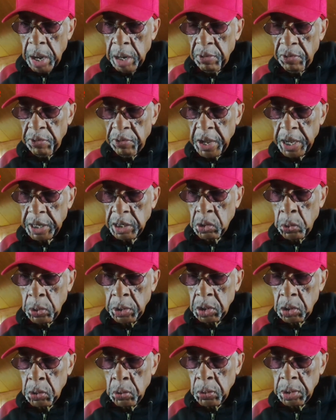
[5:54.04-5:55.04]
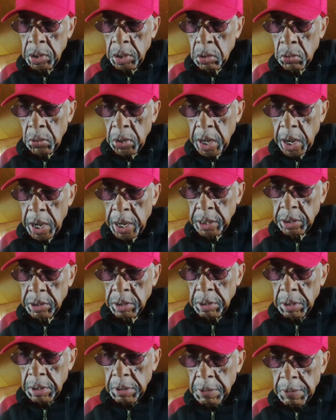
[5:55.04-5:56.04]
Matter of fact, 2023
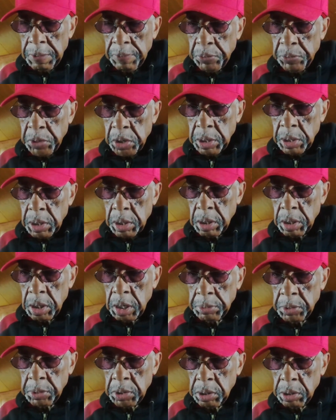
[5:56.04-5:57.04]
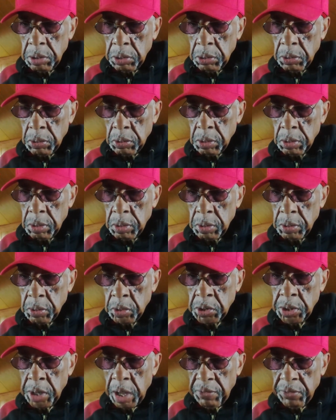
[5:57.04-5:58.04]
adds up
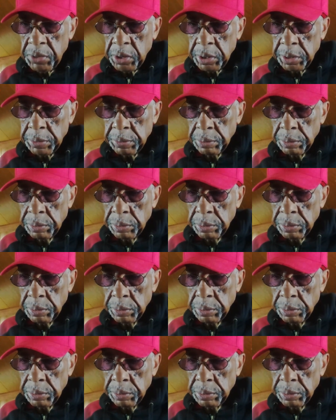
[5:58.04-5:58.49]
to seven,